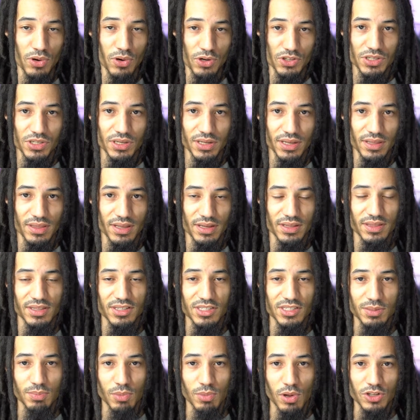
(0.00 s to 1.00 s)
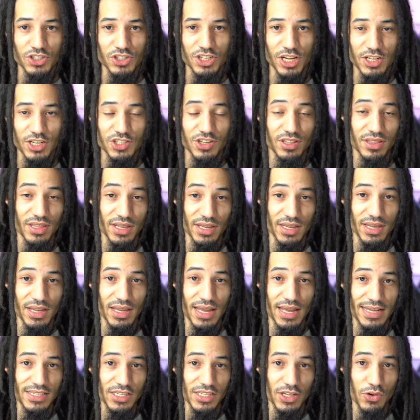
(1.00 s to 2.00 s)
personally think this small change in thinking
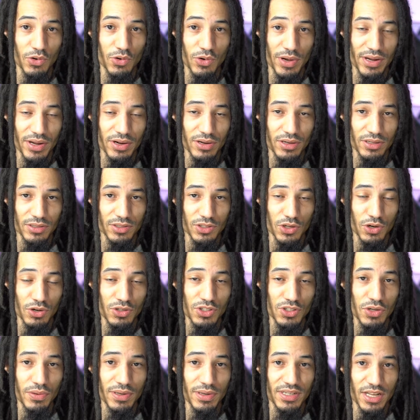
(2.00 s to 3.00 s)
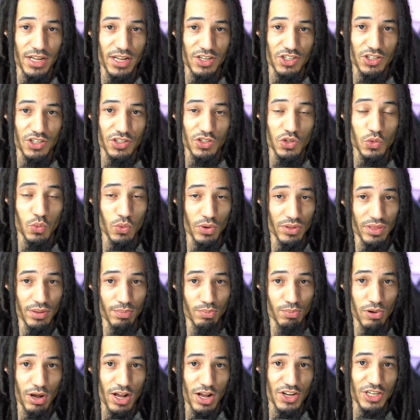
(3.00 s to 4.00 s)
as a creator turns your attention toward the
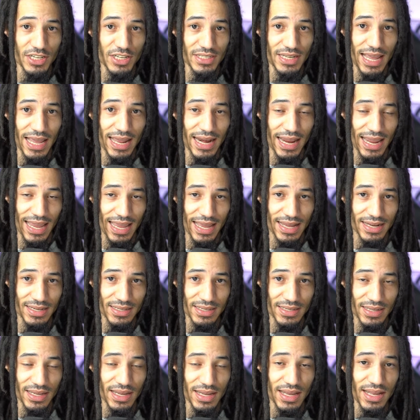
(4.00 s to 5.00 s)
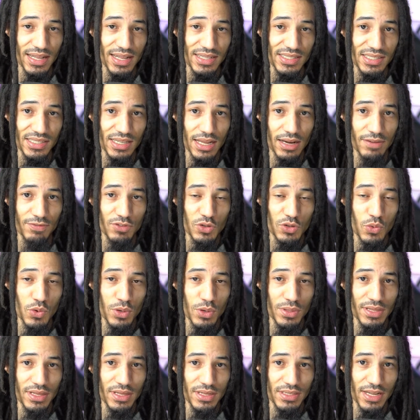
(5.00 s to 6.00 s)
project at hand instead of
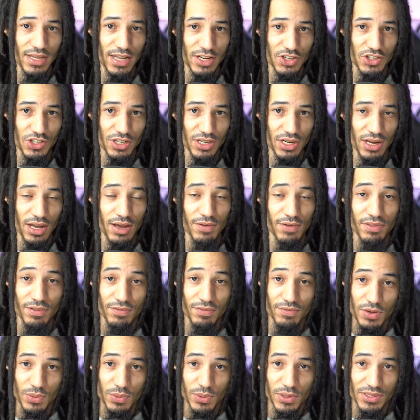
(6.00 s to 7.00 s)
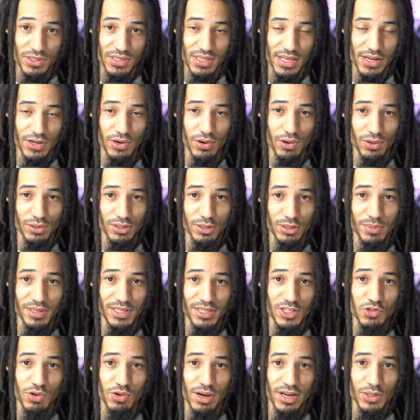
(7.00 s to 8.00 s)
toward the attention of the viewers that you're
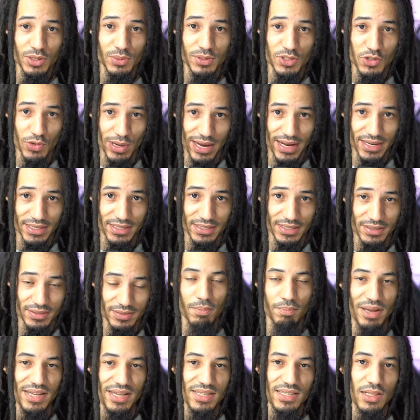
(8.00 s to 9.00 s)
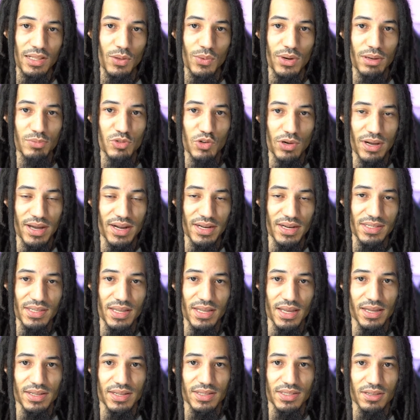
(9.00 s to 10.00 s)
ultimately trying to attract. Basically, what I'm trying to
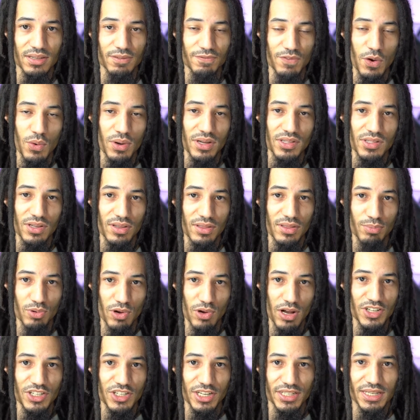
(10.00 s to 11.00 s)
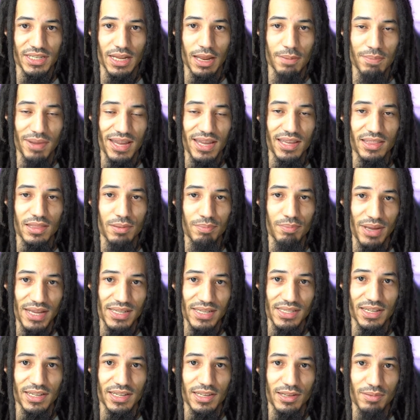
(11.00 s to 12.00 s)
say is focus on the project and make it the
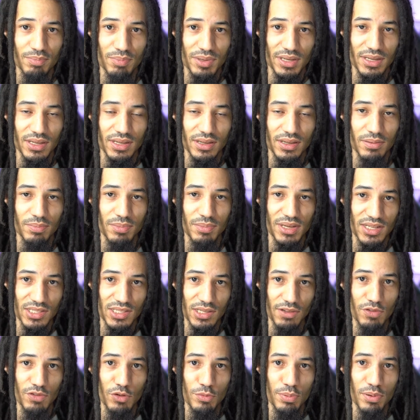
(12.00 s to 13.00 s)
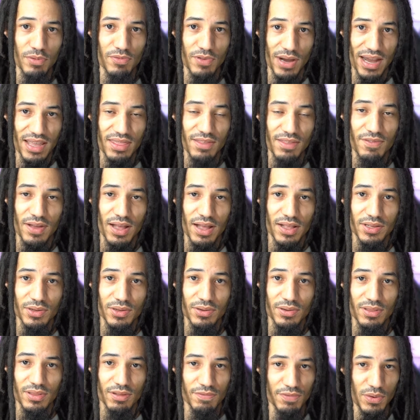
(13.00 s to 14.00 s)
best it can be, because if you provide the
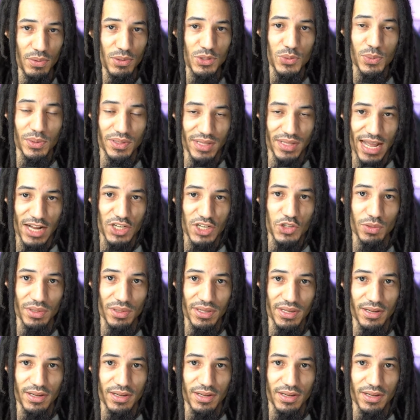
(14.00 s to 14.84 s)
value, the viewers will naturally